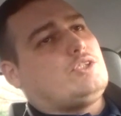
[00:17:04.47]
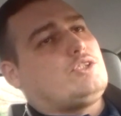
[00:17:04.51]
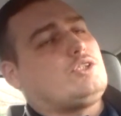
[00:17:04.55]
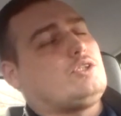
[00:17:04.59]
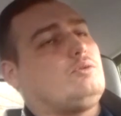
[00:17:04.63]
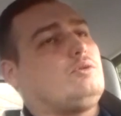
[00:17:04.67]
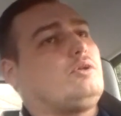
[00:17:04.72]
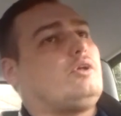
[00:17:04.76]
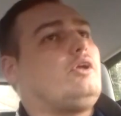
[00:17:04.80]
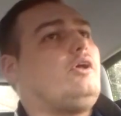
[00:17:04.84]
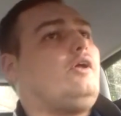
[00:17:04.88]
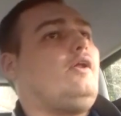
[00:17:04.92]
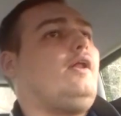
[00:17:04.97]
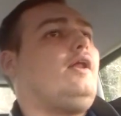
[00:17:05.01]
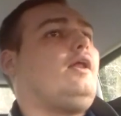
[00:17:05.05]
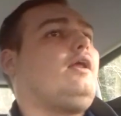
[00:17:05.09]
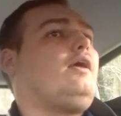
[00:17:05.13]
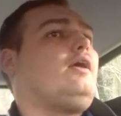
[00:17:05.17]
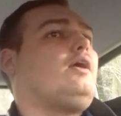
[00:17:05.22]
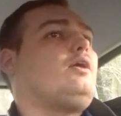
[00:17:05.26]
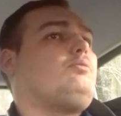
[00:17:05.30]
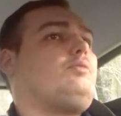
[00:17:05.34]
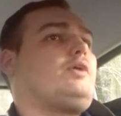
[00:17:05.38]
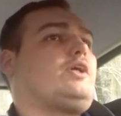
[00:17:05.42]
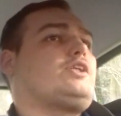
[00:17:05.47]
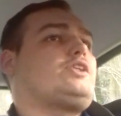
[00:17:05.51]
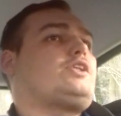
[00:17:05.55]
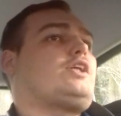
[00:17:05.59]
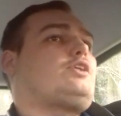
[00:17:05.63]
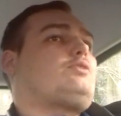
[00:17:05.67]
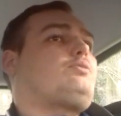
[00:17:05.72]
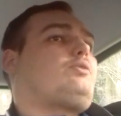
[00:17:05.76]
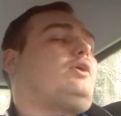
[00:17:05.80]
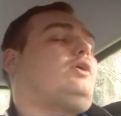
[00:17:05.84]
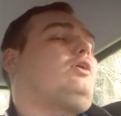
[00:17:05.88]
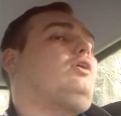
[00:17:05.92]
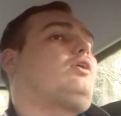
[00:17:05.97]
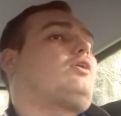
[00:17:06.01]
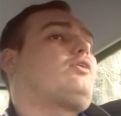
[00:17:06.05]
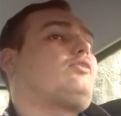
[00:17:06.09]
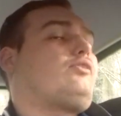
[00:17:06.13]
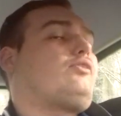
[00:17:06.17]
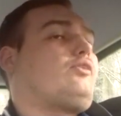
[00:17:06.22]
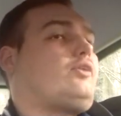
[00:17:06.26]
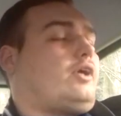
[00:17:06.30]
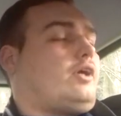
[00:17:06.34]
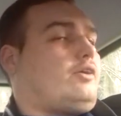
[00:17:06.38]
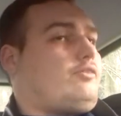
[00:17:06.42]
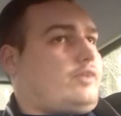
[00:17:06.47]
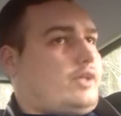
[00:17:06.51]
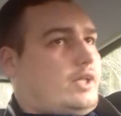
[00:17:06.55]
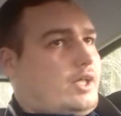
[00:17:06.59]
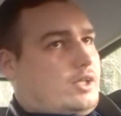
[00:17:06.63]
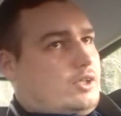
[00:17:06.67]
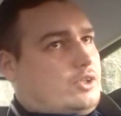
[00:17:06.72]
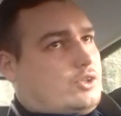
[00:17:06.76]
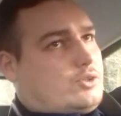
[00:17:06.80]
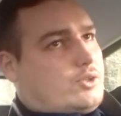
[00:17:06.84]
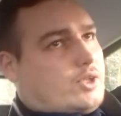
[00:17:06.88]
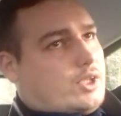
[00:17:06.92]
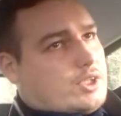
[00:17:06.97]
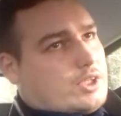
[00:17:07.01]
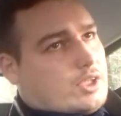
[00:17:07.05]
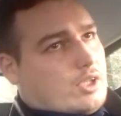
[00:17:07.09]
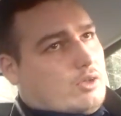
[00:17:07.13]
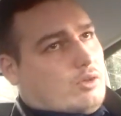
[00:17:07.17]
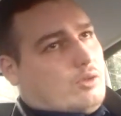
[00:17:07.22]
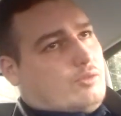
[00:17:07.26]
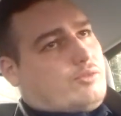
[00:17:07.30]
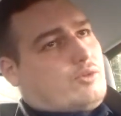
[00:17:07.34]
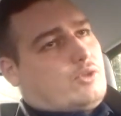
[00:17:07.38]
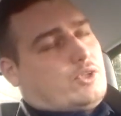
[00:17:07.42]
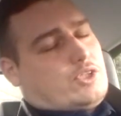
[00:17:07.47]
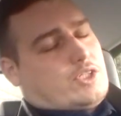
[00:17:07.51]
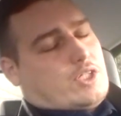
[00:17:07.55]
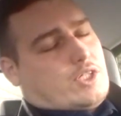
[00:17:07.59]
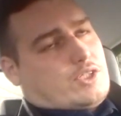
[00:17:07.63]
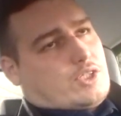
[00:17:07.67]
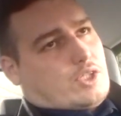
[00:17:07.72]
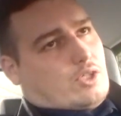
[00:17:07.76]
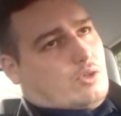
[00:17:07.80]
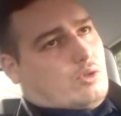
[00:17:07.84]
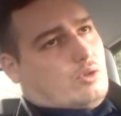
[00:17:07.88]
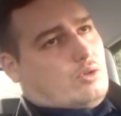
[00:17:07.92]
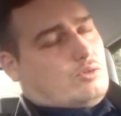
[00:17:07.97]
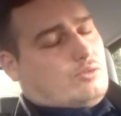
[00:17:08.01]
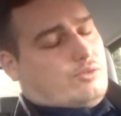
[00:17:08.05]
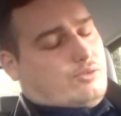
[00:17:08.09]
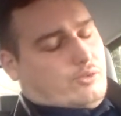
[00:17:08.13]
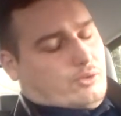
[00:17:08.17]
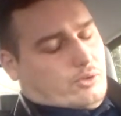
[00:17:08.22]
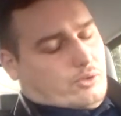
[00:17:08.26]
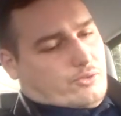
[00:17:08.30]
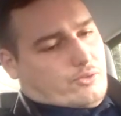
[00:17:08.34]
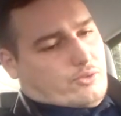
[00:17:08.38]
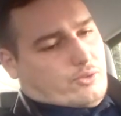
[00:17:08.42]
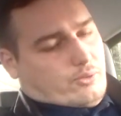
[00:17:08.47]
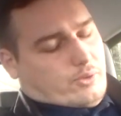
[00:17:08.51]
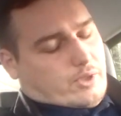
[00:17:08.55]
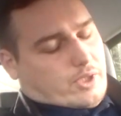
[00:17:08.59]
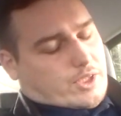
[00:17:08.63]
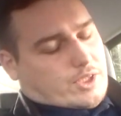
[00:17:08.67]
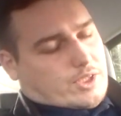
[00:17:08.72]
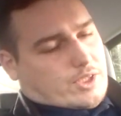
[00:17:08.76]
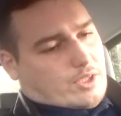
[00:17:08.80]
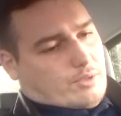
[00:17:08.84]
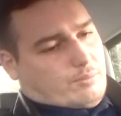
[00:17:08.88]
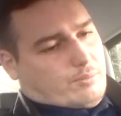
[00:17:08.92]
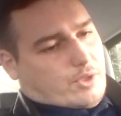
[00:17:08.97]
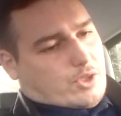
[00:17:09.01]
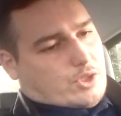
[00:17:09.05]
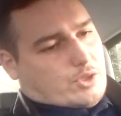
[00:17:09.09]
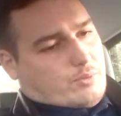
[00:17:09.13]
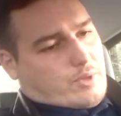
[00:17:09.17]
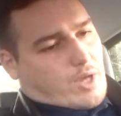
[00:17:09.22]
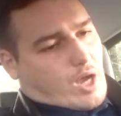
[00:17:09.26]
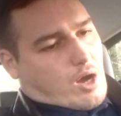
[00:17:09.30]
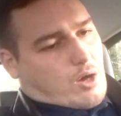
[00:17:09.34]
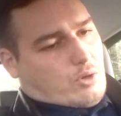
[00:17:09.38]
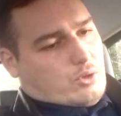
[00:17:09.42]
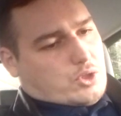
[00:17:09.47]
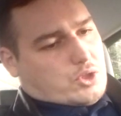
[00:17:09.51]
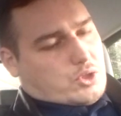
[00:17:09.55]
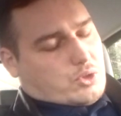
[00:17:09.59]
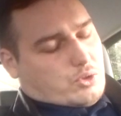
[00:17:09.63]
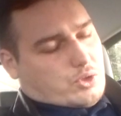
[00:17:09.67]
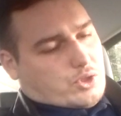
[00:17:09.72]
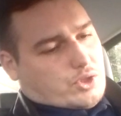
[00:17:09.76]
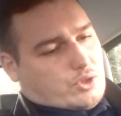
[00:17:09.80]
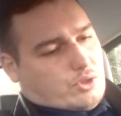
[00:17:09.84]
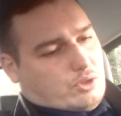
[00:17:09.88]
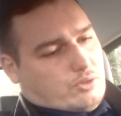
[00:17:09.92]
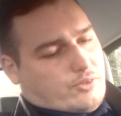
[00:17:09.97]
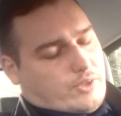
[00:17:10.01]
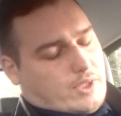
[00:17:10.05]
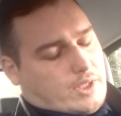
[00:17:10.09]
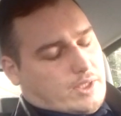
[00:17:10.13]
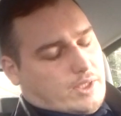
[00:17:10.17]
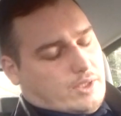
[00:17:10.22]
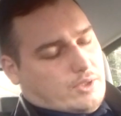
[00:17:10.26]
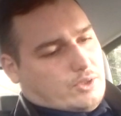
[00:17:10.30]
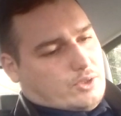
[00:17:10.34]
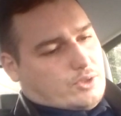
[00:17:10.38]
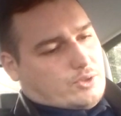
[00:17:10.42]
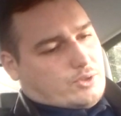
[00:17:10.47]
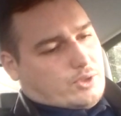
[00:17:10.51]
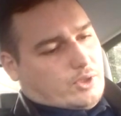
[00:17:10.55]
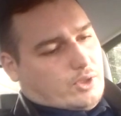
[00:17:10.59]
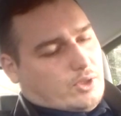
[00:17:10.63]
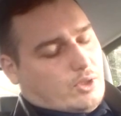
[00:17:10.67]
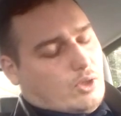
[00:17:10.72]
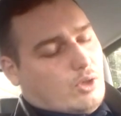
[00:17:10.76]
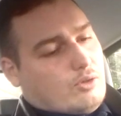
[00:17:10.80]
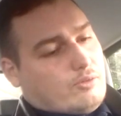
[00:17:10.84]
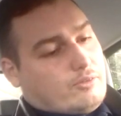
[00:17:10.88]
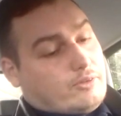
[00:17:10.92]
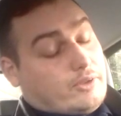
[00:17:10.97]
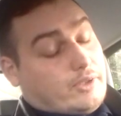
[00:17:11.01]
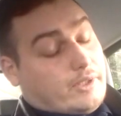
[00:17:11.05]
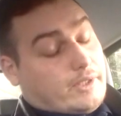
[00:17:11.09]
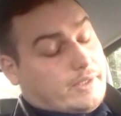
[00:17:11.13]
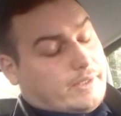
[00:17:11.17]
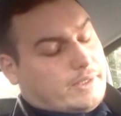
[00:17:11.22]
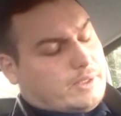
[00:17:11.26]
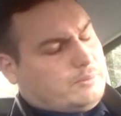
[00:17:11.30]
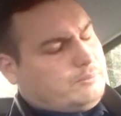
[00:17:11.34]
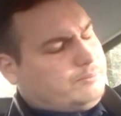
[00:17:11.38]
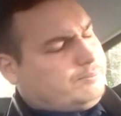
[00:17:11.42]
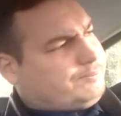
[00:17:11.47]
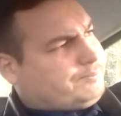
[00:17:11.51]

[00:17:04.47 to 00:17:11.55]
and so on, because that's where a lot of our heavy industry is now. Of course, that's our own fault to an extent, because we outsourced all of that industry over there.